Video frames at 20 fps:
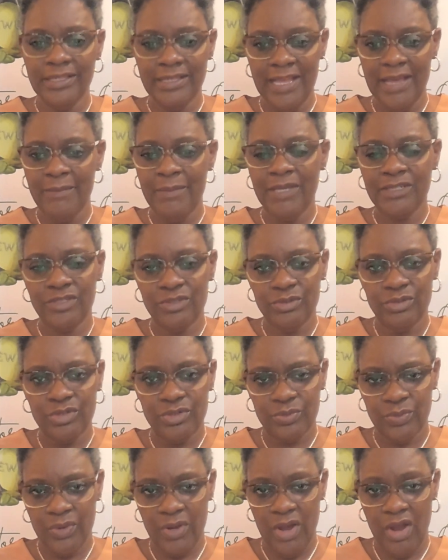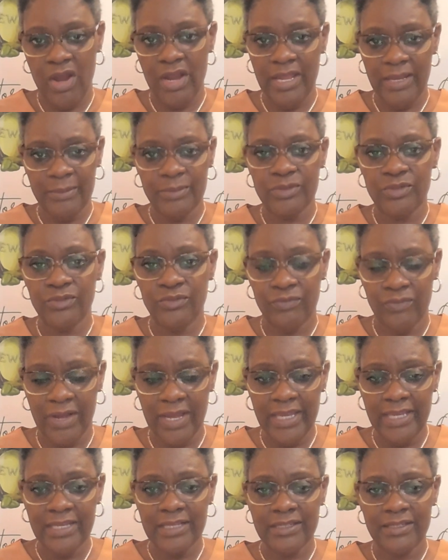and now my students are able to
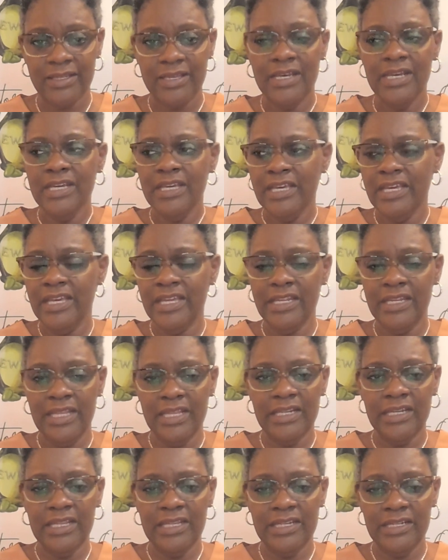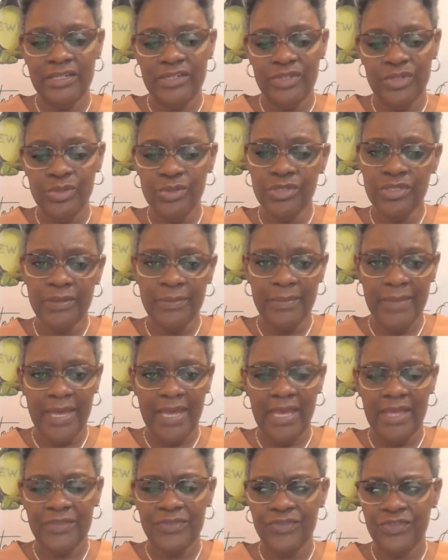write and do some
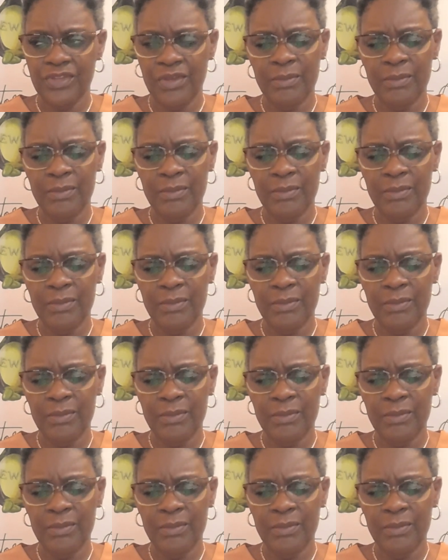math.